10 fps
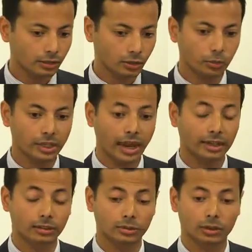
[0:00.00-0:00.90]
So we
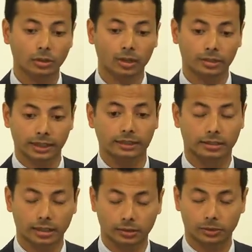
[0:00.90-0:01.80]
had to do a lot of
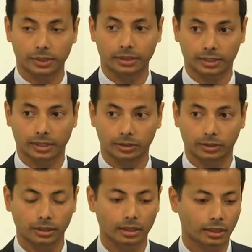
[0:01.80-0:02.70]
internal
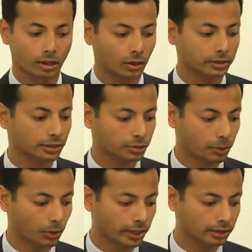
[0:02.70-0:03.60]
research on this
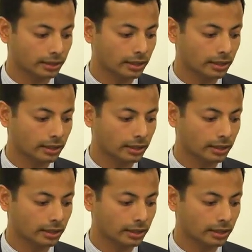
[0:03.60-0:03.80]
point.